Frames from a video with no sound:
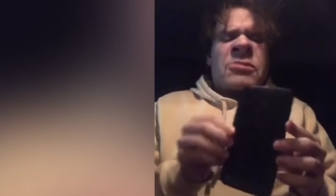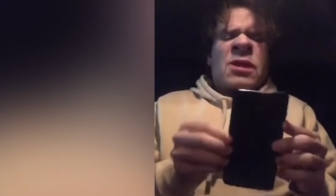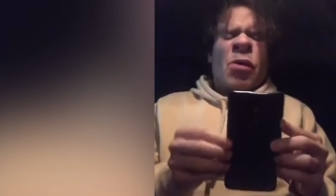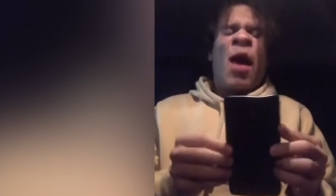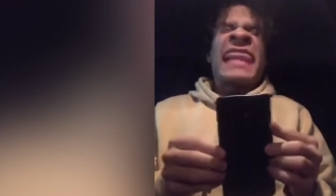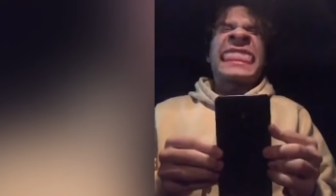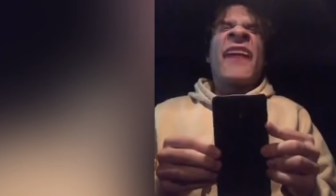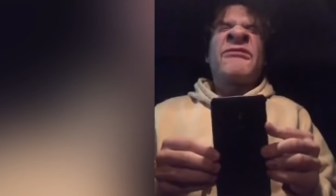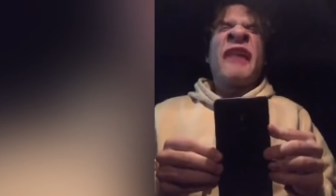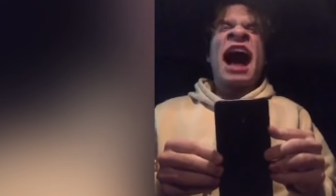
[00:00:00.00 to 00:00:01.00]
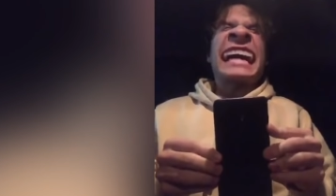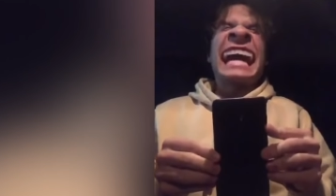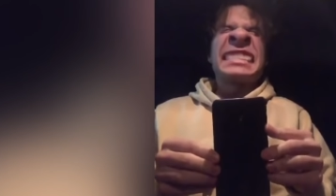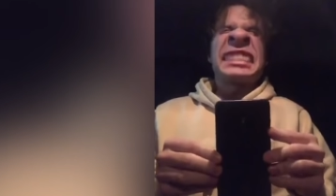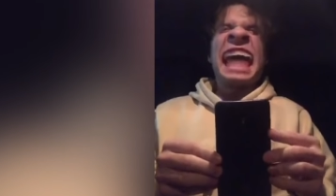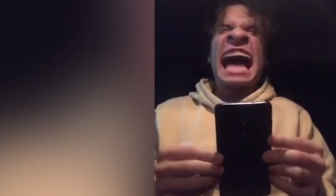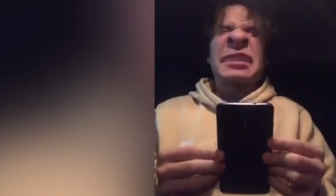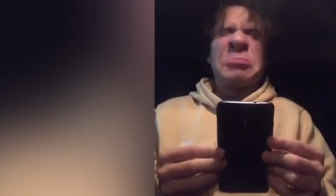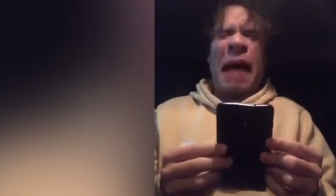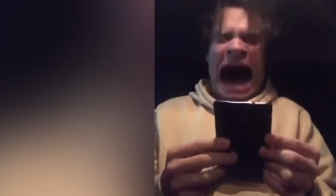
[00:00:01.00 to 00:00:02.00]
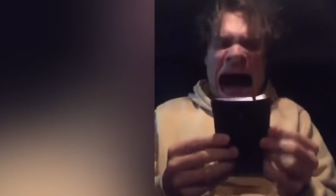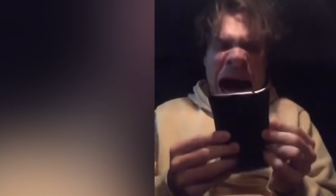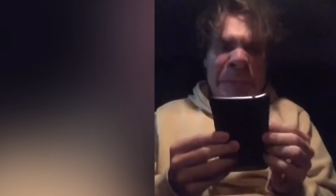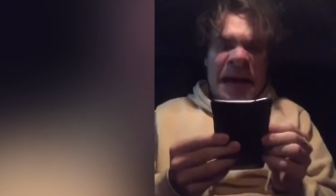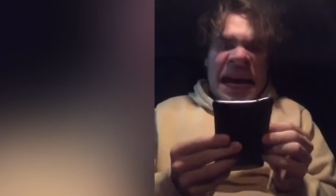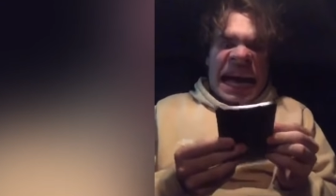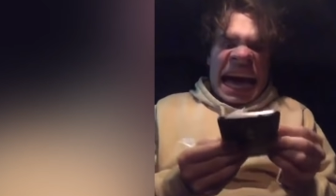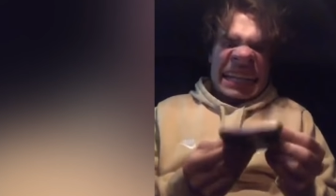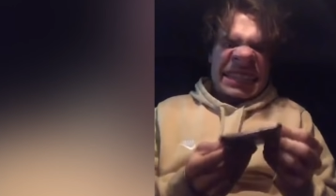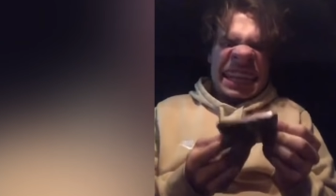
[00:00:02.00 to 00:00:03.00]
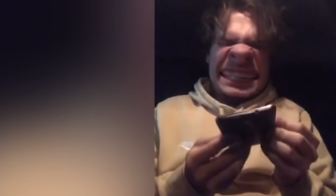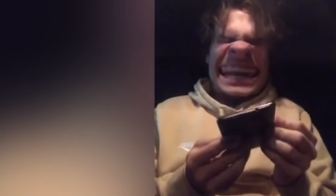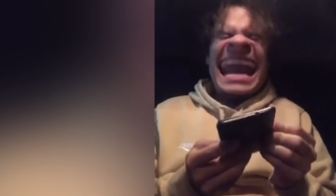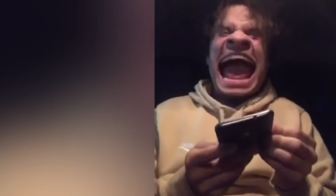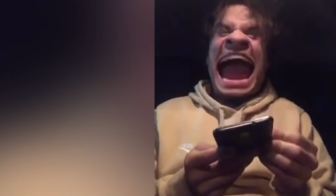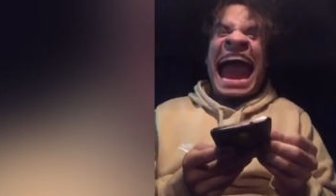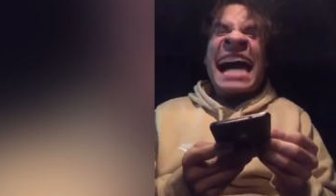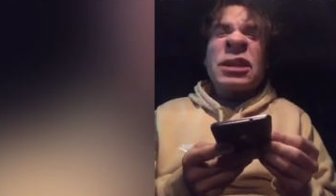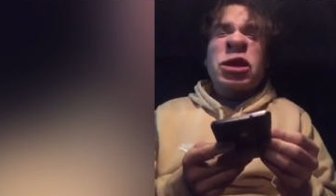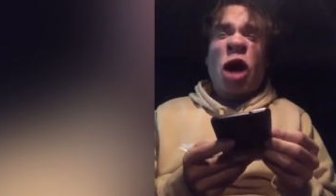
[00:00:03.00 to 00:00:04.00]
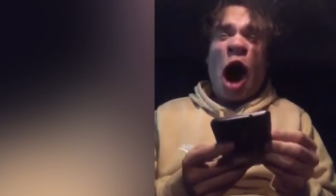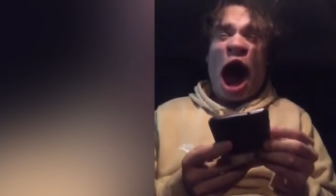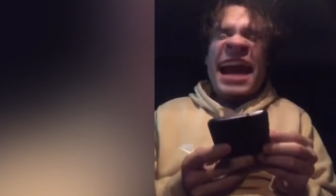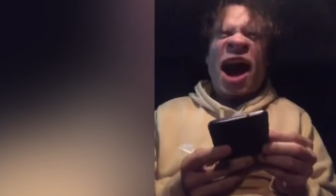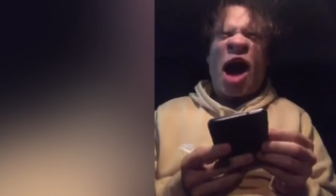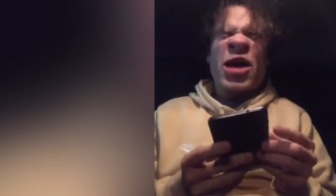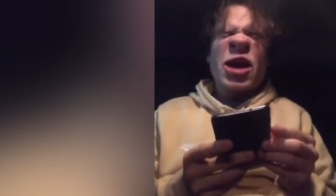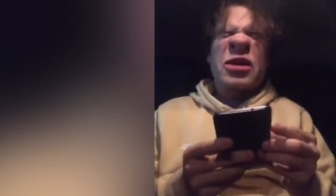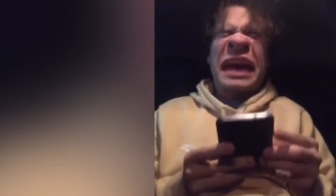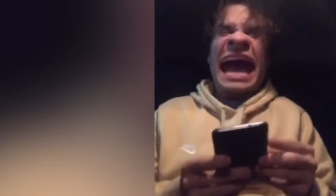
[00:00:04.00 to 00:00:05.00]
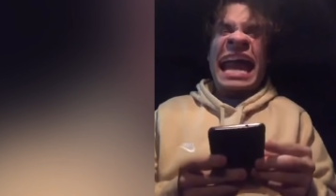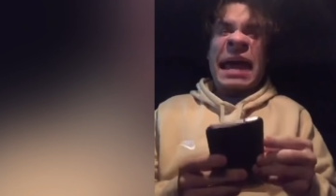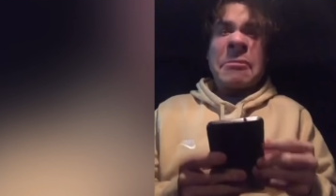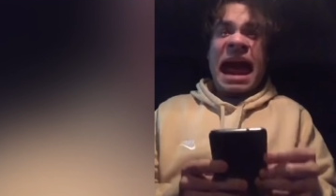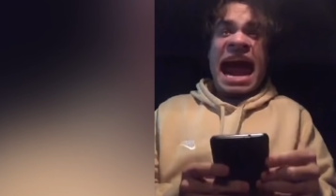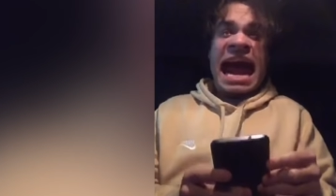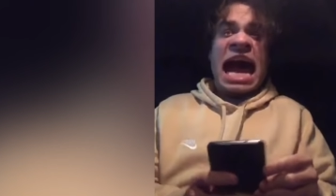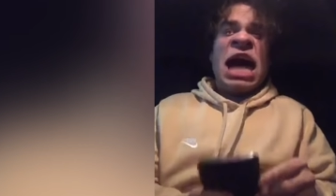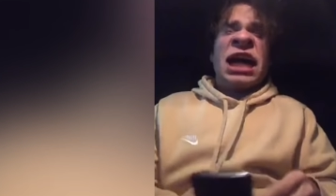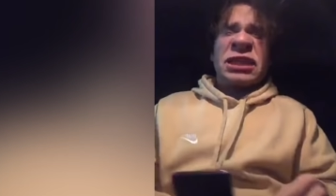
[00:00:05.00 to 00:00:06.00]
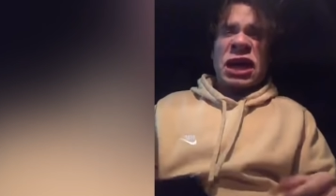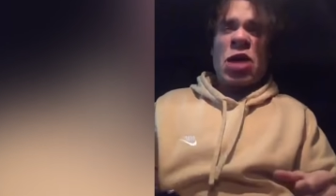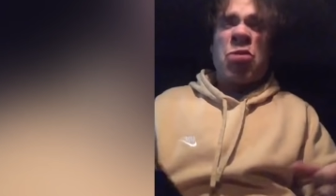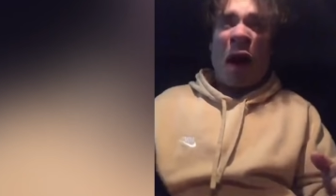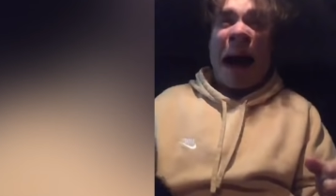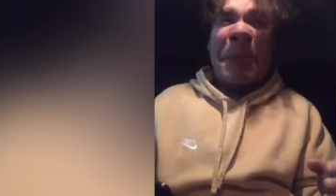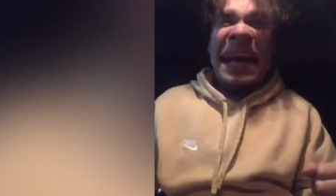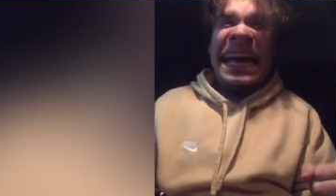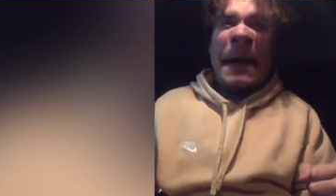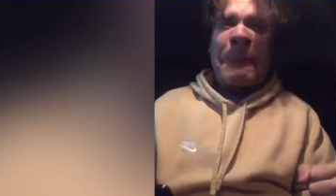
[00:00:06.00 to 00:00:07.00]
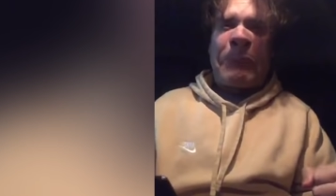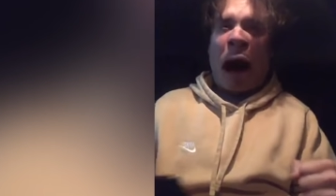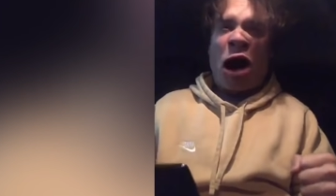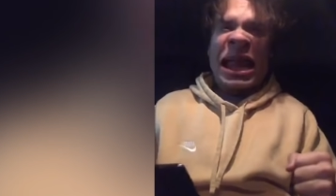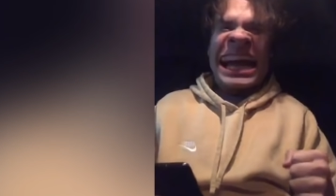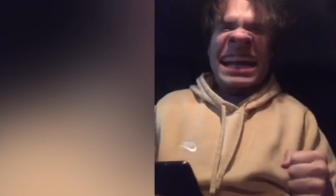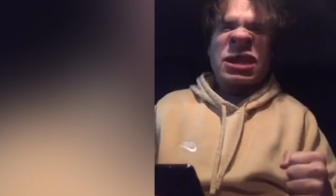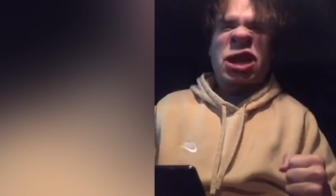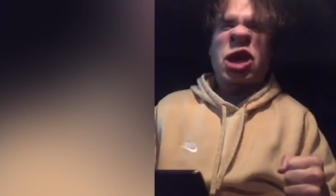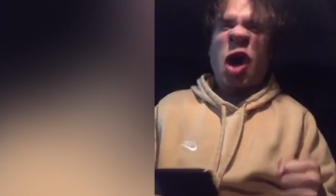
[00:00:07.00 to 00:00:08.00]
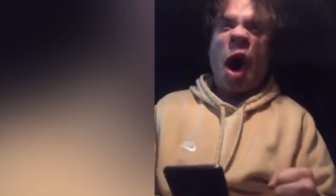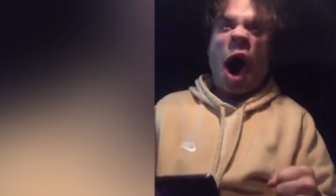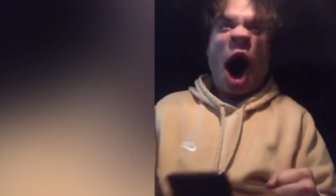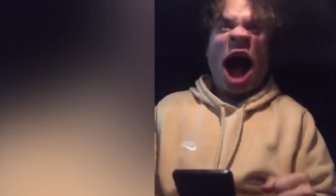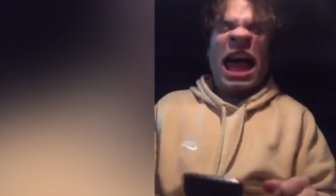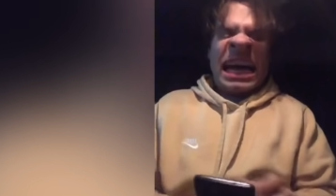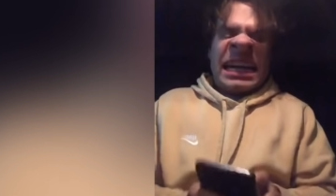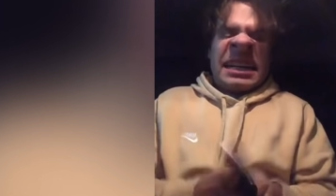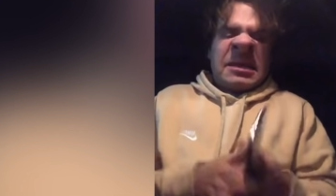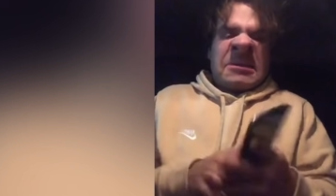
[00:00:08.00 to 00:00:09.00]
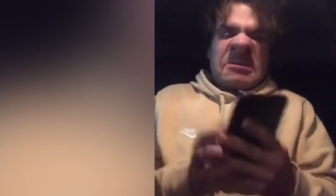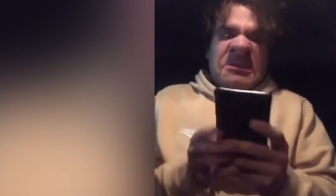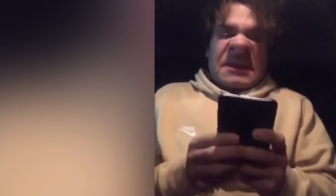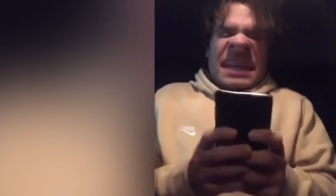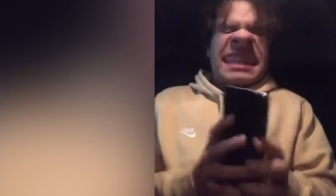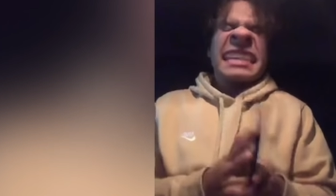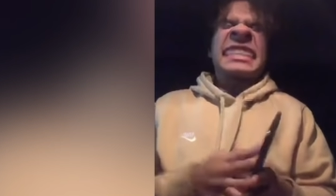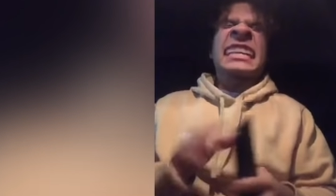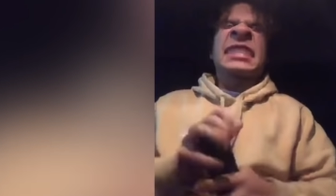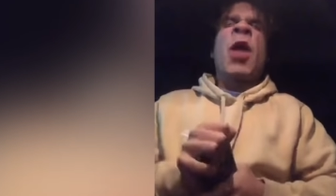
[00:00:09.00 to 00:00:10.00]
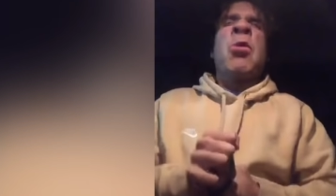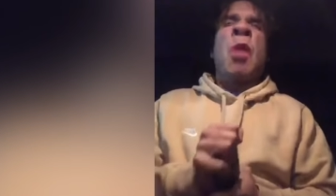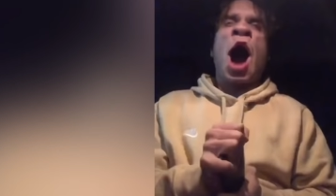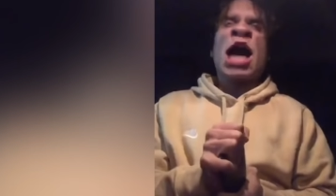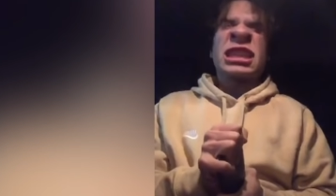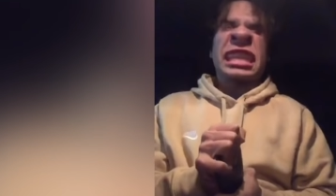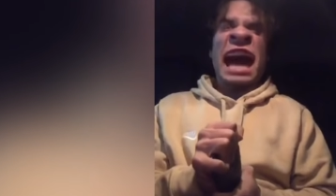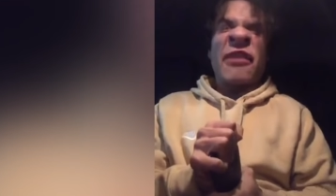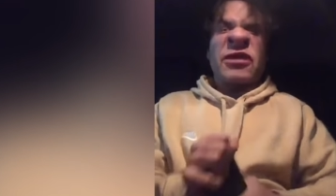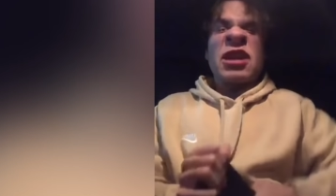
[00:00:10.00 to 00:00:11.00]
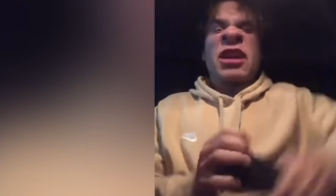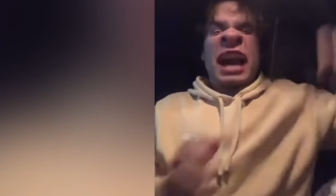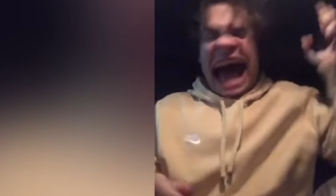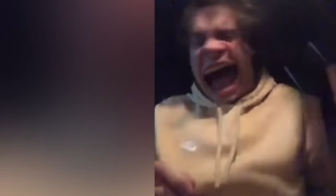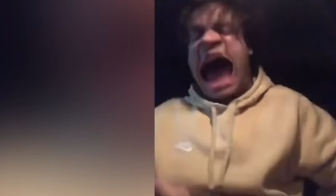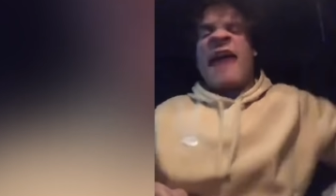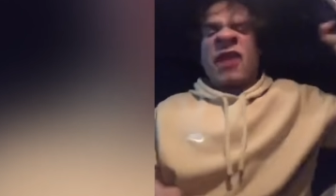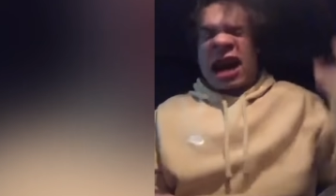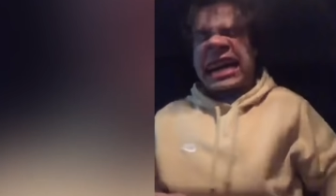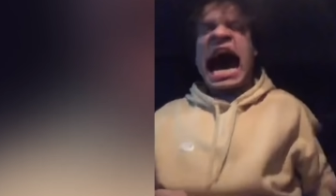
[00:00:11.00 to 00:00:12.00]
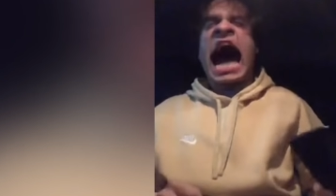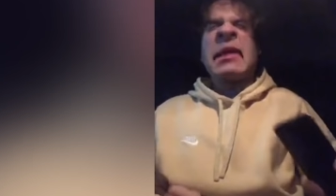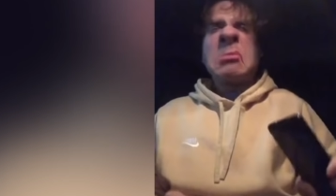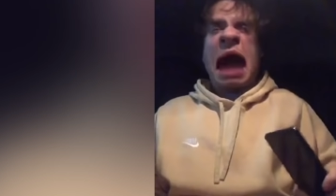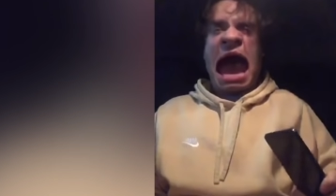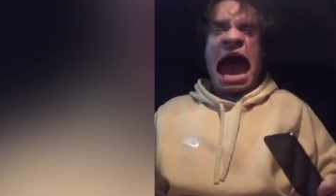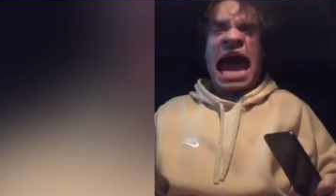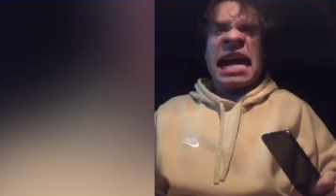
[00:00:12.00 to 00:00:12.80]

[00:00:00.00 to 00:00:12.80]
What the fuck is this, Mom? Is this an Android? Are you kidding me? Do you want me to get bullied in school? This is the worst gift you could have ever gotten me!